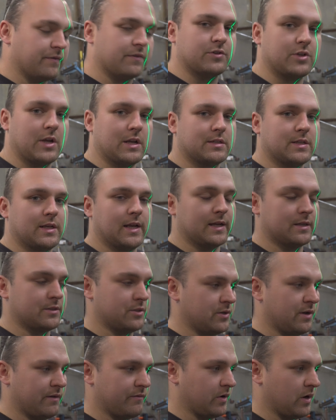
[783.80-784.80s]
of the chassis legs.
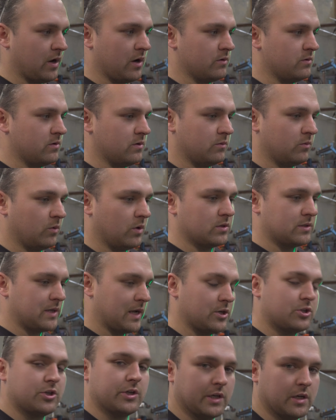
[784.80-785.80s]
You never know what's
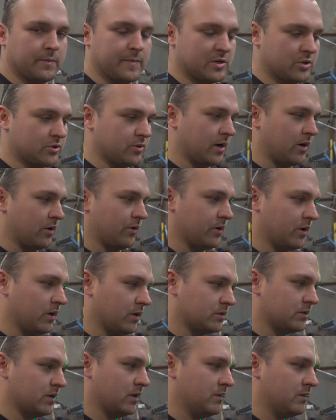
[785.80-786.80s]
actually going to be straight or not. So